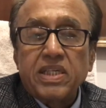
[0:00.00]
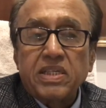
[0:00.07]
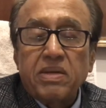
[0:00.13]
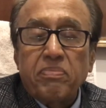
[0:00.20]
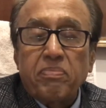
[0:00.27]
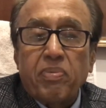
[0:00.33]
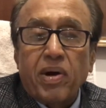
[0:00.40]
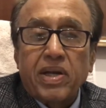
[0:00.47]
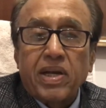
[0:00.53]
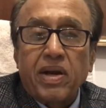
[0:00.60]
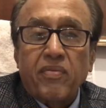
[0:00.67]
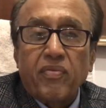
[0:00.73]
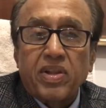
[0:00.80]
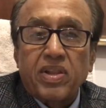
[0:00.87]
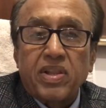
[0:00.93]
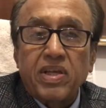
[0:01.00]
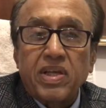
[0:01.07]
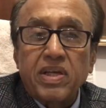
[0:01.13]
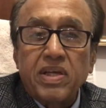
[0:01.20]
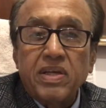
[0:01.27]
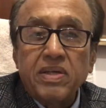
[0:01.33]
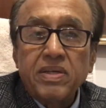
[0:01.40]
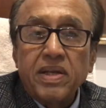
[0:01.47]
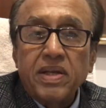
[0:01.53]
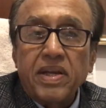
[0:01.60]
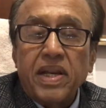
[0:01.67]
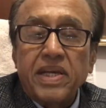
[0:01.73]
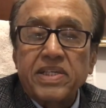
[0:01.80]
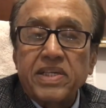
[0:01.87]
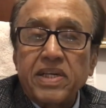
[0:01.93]
is important for the
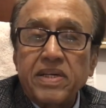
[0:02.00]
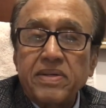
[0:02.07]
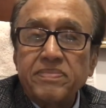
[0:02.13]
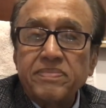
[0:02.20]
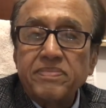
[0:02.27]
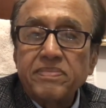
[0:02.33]
nation,